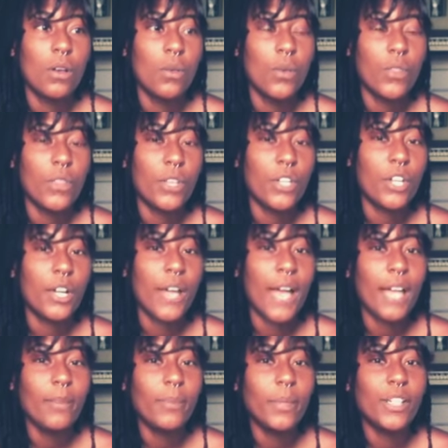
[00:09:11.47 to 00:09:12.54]
within her
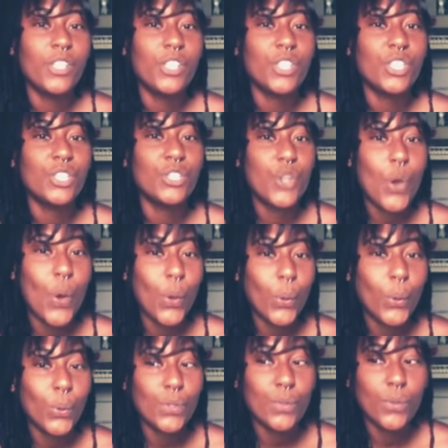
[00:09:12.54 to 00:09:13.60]
head, because she
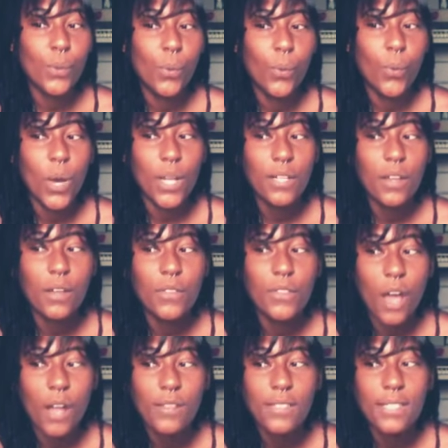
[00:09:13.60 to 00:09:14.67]
knows what
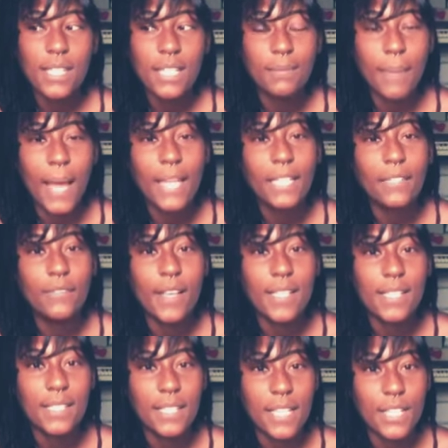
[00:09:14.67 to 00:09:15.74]
thoughts can
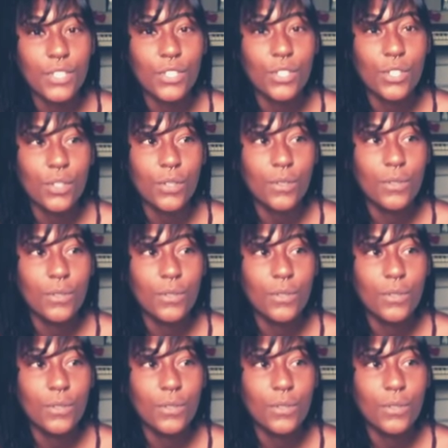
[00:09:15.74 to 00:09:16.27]
manifest into.